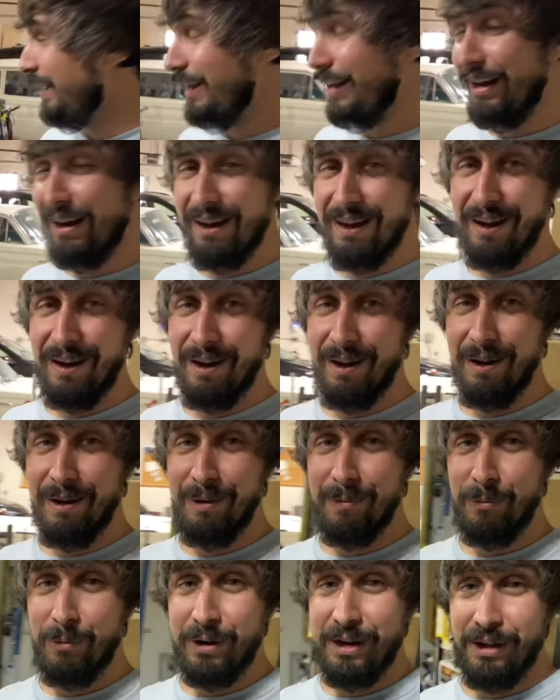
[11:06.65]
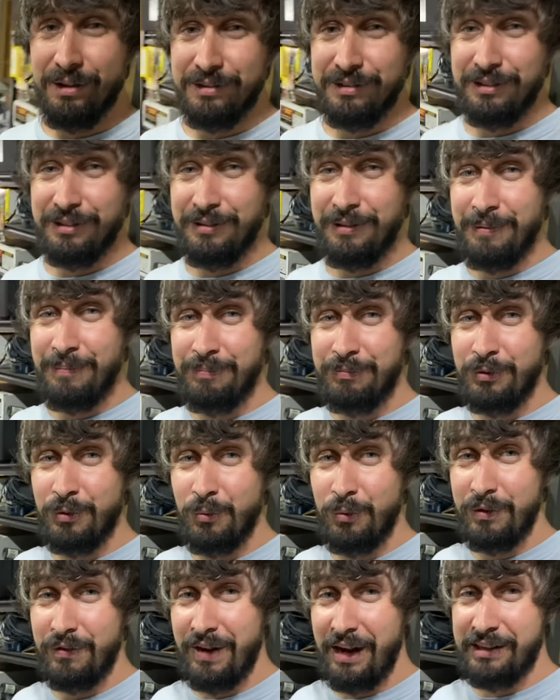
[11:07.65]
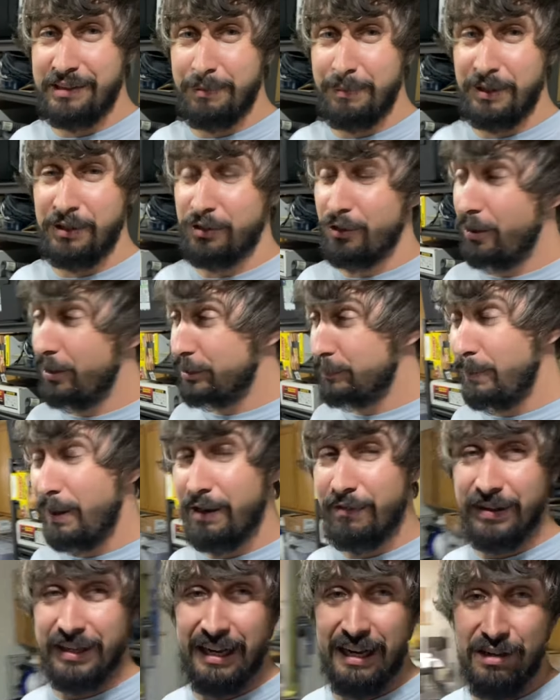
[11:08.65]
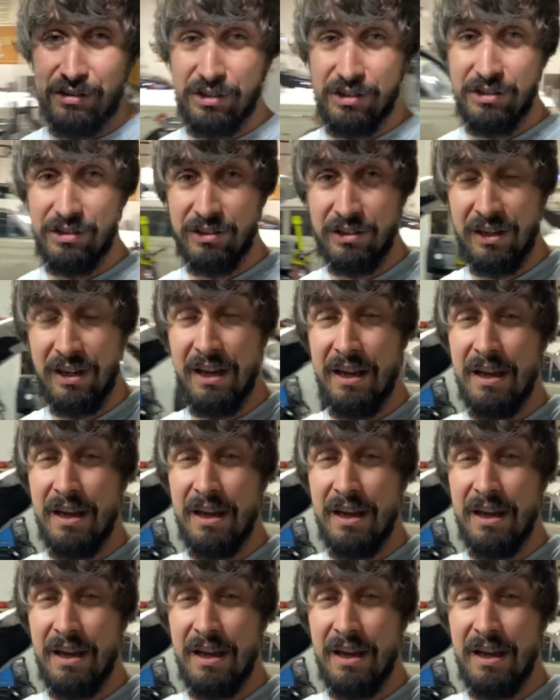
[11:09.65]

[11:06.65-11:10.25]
What else? We've got some exhaust modifications.